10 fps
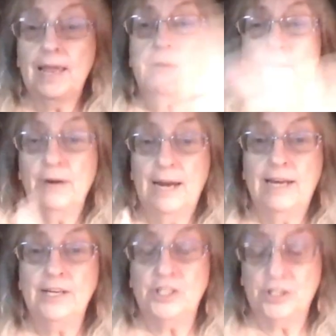the outer
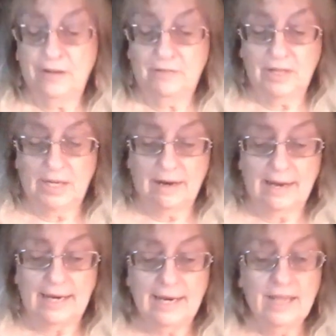edge of the
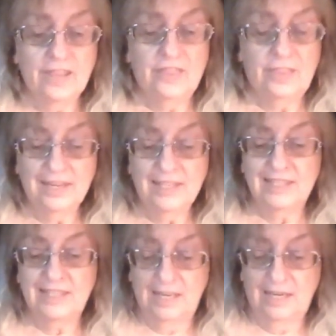lanai.
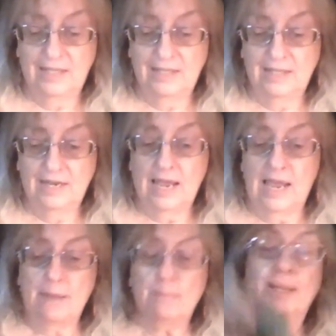This is a